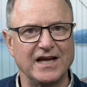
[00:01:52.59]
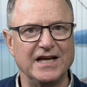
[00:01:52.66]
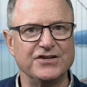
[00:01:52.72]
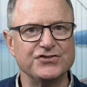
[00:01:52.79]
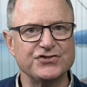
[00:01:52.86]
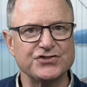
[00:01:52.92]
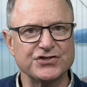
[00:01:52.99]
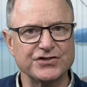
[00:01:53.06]

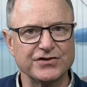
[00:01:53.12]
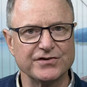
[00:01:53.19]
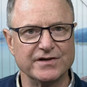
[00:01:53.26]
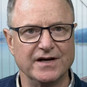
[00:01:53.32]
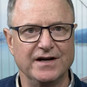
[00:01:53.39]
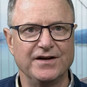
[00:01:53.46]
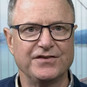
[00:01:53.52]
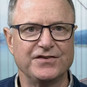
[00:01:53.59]

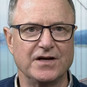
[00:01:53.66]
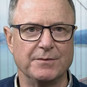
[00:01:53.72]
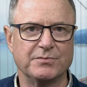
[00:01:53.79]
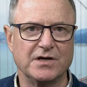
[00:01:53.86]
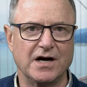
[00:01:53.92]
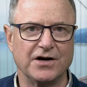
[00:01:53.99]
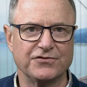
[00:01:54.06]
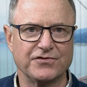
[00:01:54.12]
insured
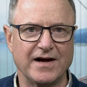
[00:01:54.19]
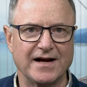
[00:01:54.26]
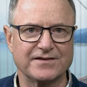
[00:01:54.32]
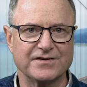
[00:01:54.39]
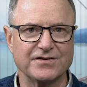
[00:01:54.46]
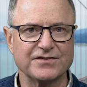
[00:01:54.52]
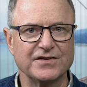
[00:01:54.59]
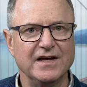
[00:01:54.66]

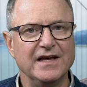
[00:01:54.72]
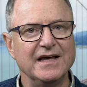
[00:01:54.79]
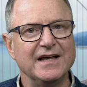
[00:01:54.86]
subcontractors